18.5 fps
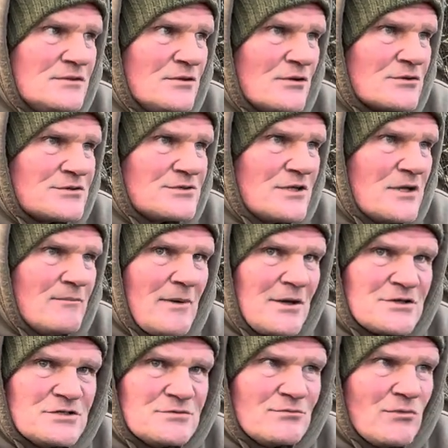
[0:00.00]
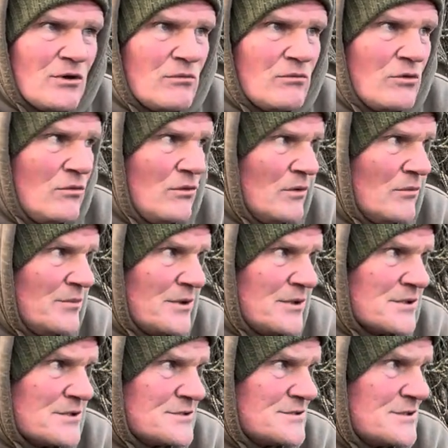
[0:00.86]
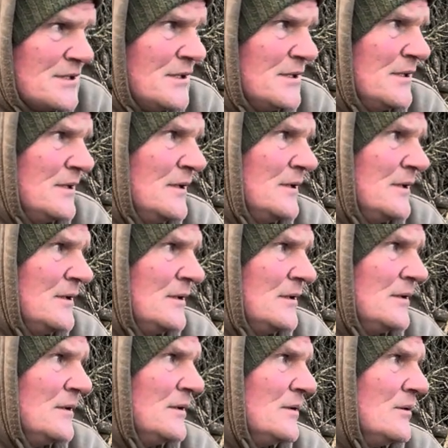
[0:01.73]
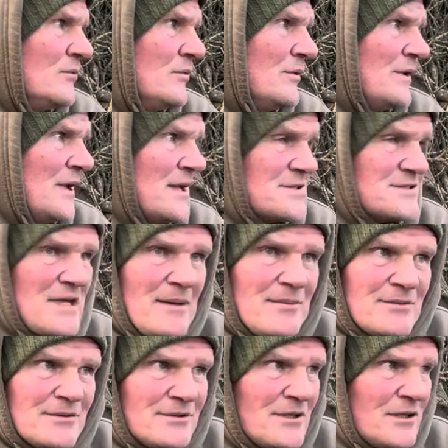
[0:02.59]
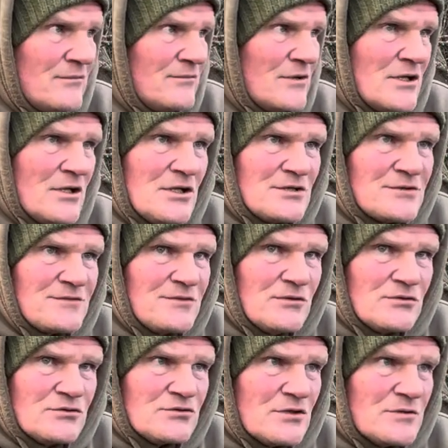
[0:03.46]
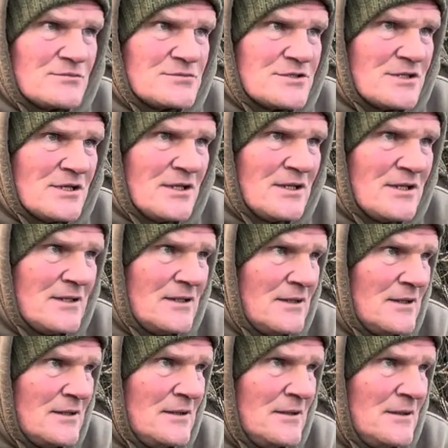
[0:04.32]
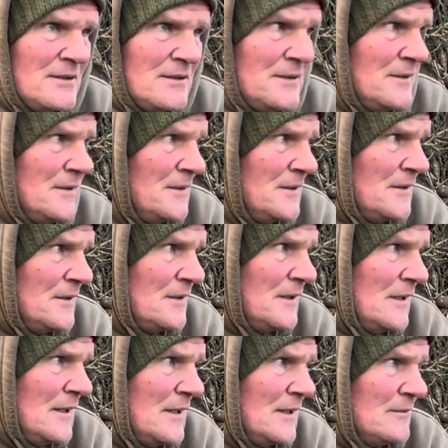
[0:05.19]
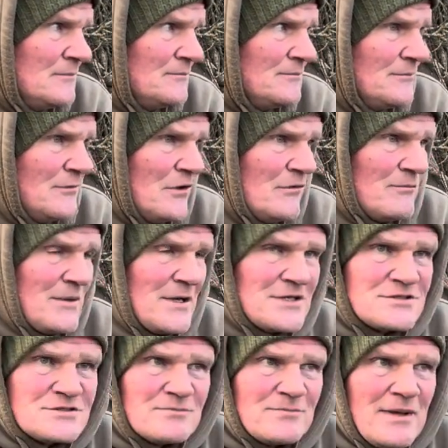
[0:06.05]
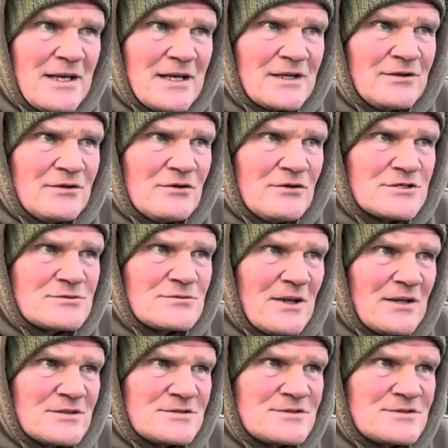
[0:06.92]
seeing much in my water, because when that's happened over the last few trips here, I've managed to bag a nice one.